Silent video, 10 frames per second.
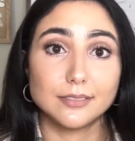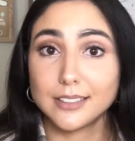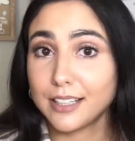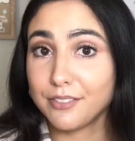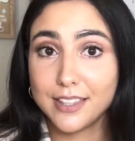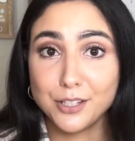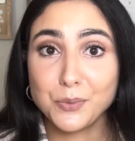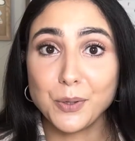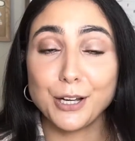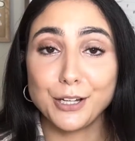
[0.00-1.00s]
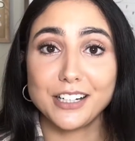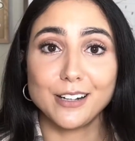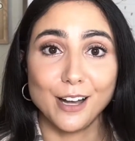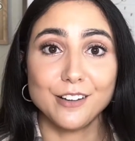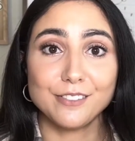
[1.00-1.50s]
if things were good
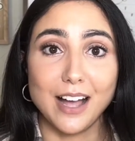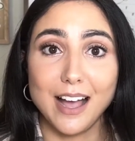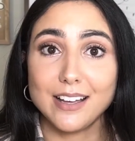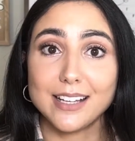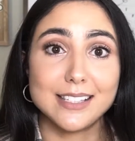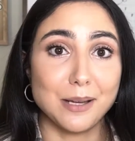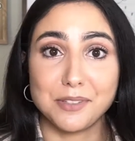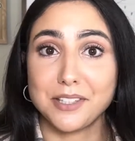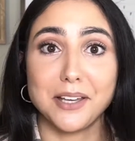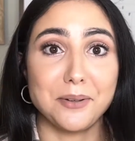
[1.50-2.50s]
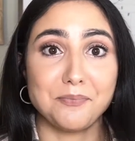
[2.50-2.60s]
enough, I accepted them.